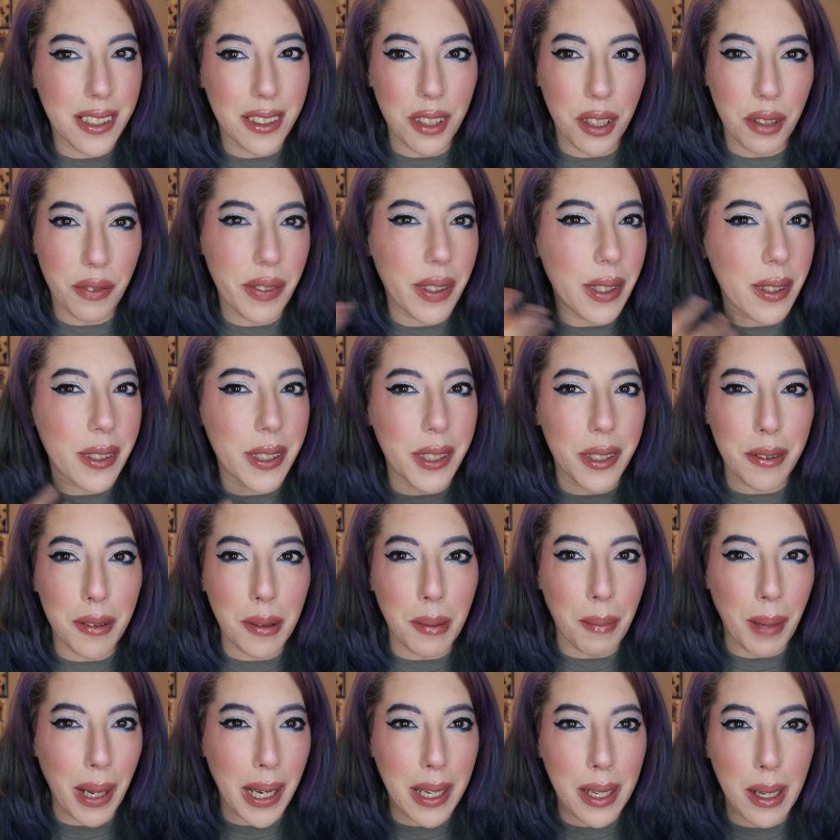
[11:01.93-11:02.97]
So if you're new
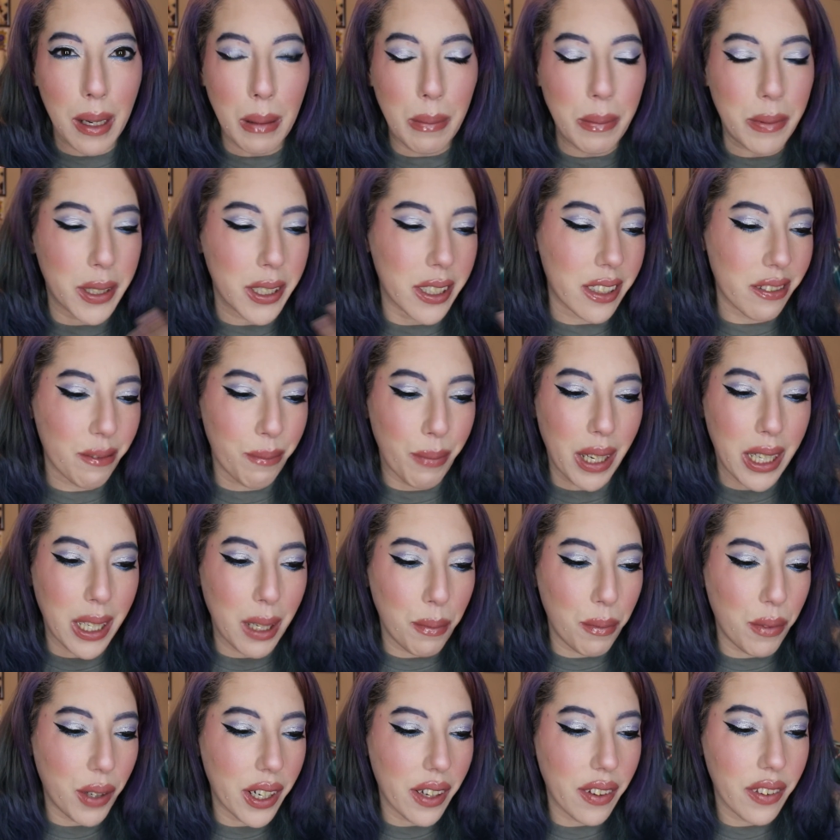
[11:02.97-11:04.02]
to makeup, just pick
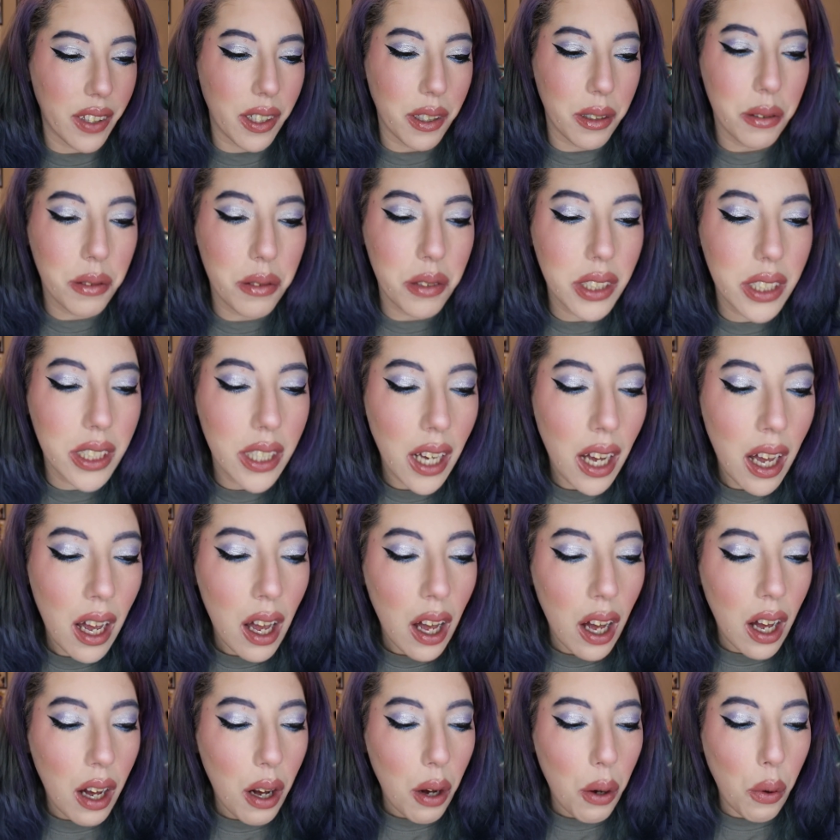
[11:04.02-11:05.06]
up one of those.
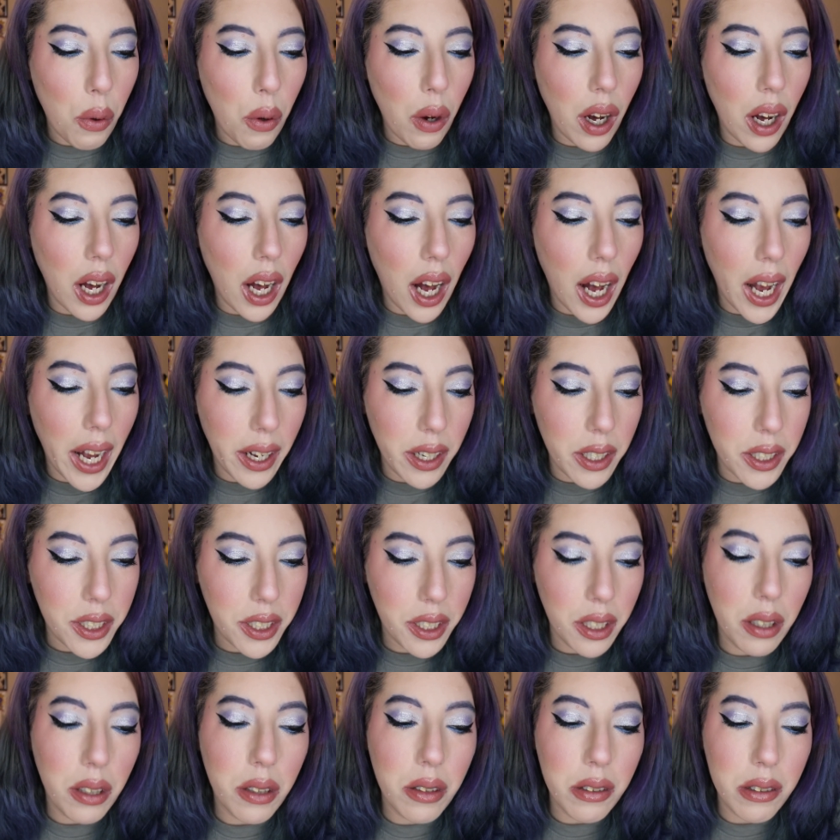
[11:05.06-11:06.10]
I
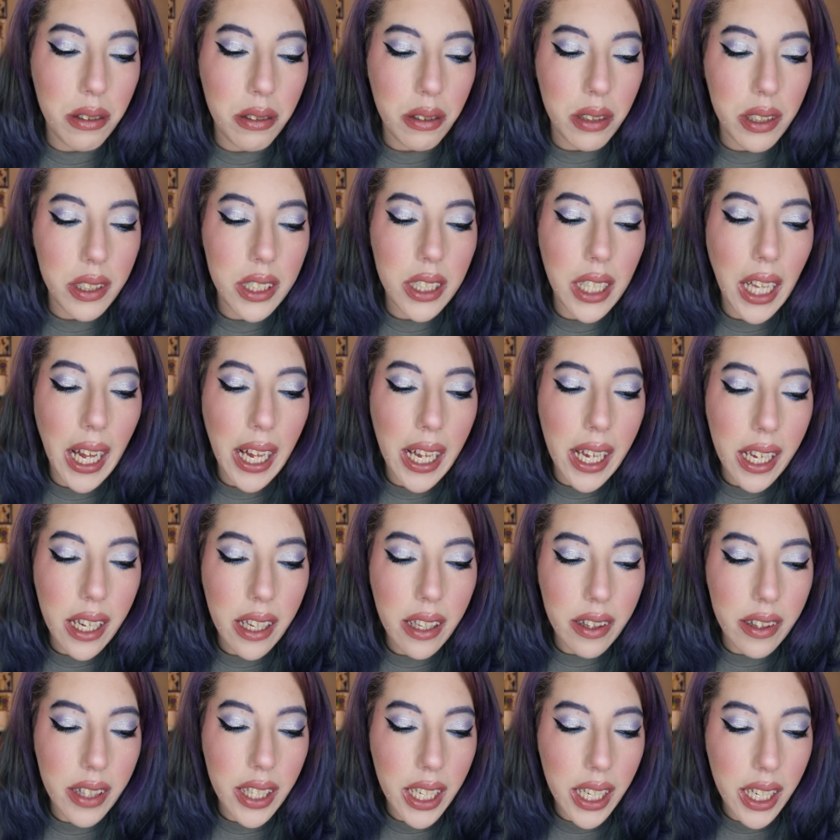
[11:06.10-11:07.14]
also
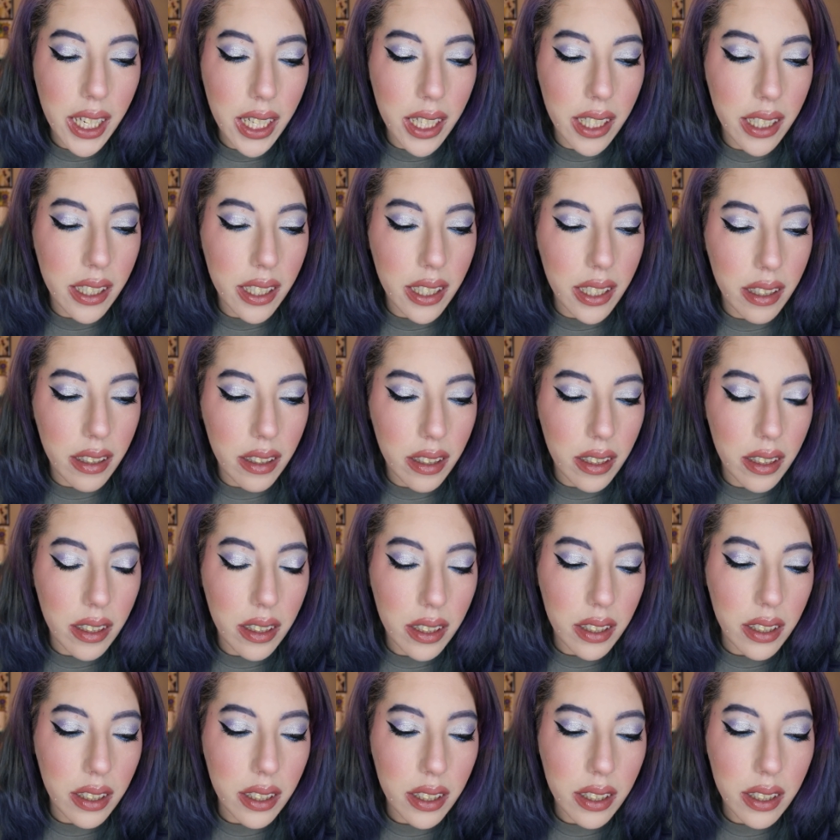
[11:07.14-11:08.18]
like the,
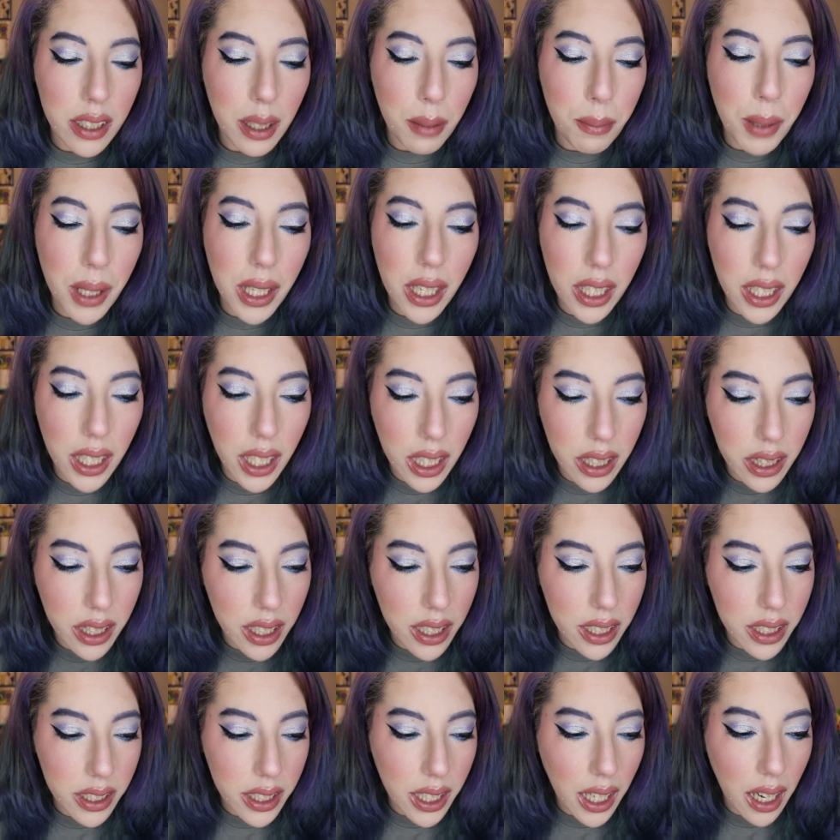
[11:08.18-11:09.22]
let me get
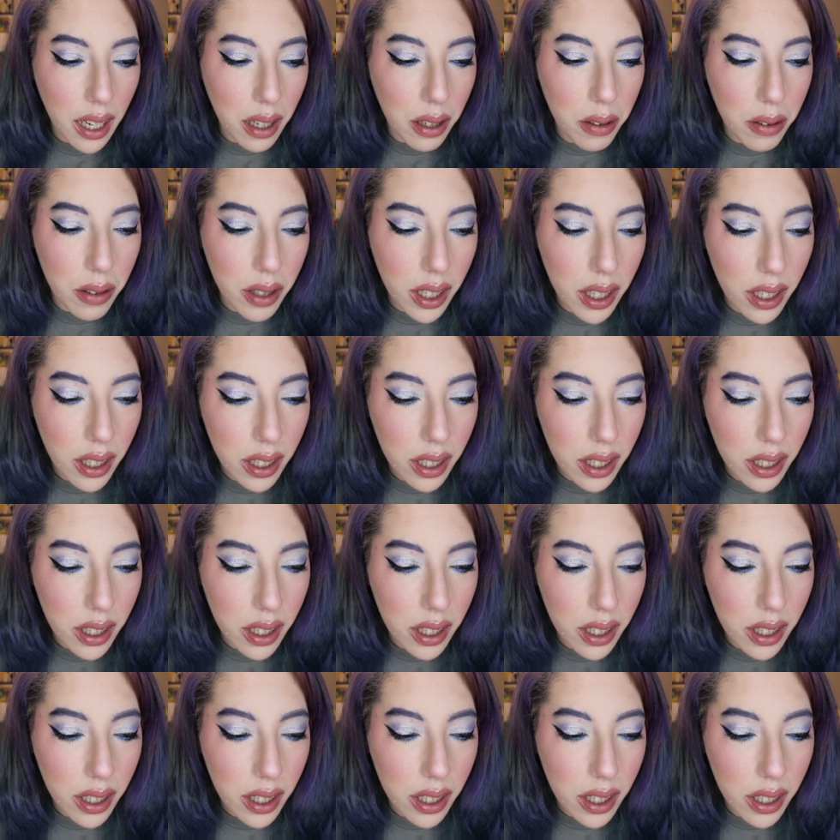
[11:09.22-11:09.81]
this out.